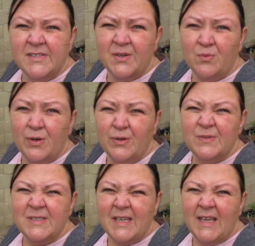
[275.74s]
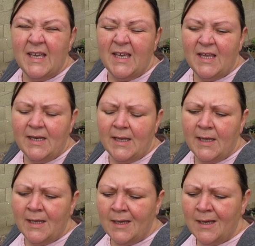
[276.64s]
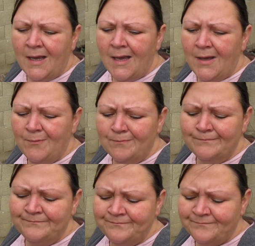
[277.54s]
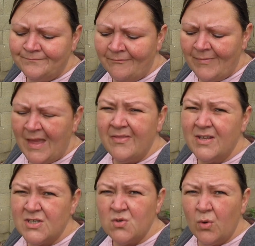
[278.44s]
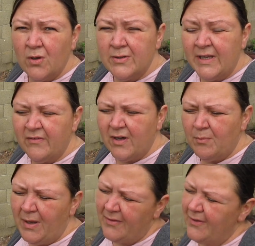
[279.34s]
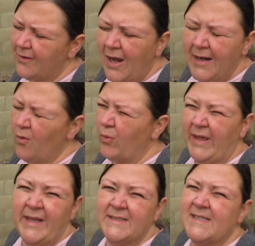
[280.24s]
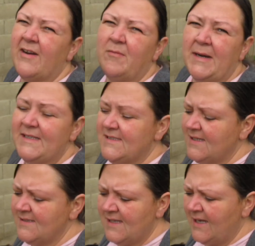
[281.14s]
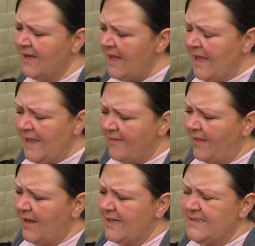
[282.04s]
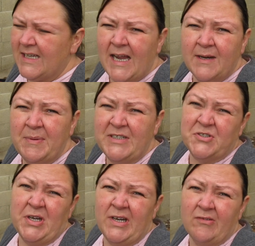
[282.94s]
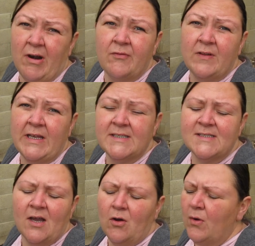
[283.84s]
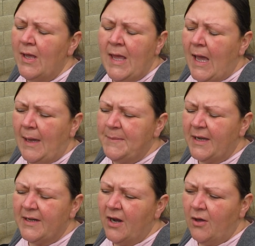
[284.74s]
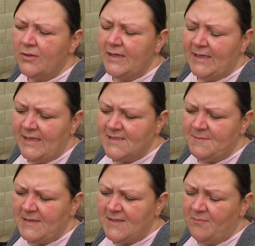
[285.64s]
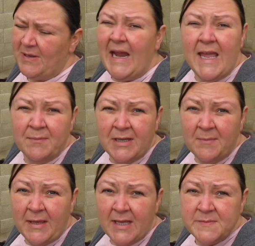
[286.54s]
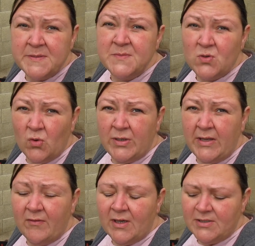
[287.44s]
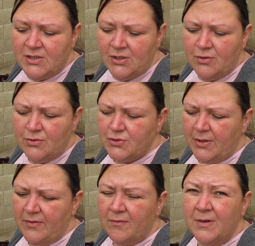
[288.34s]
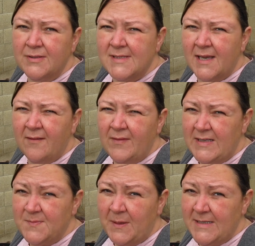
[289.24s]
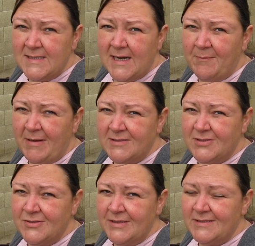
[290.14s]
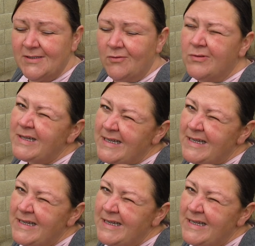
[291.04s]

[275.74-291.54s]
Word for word: their roots in um, the soil diva, but they're kind of weeds and everybody says that they like to kind of be treated roughly. So I'm not going to hold it against myself, but I am going to make up some soil diva to treat the roots of these plants that I'm about to treat. So